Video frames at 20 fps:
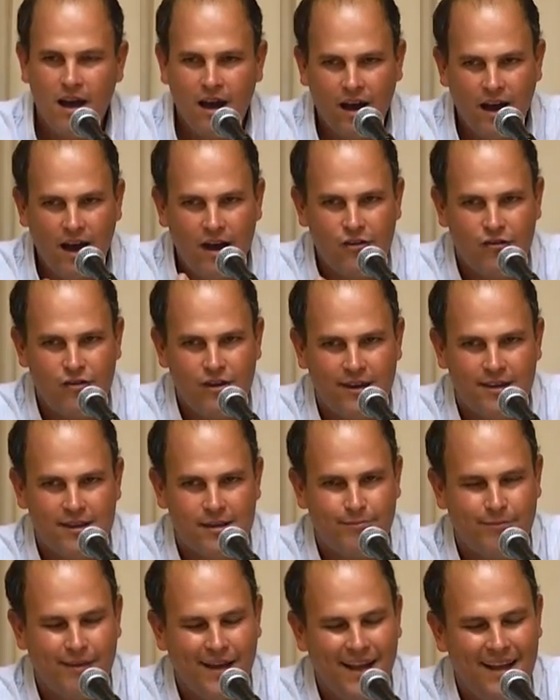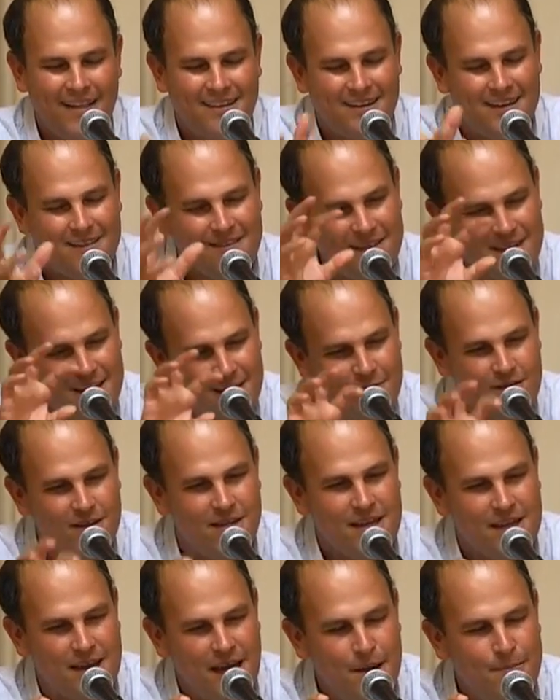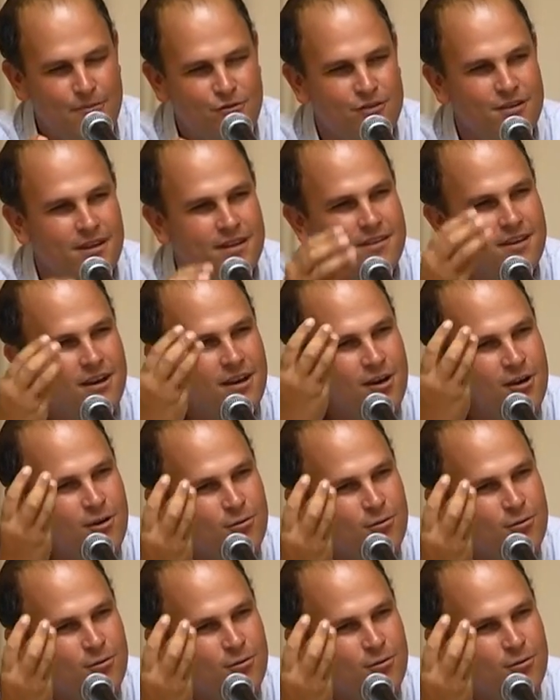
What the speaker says: Rashi explains, and I think he really captured it.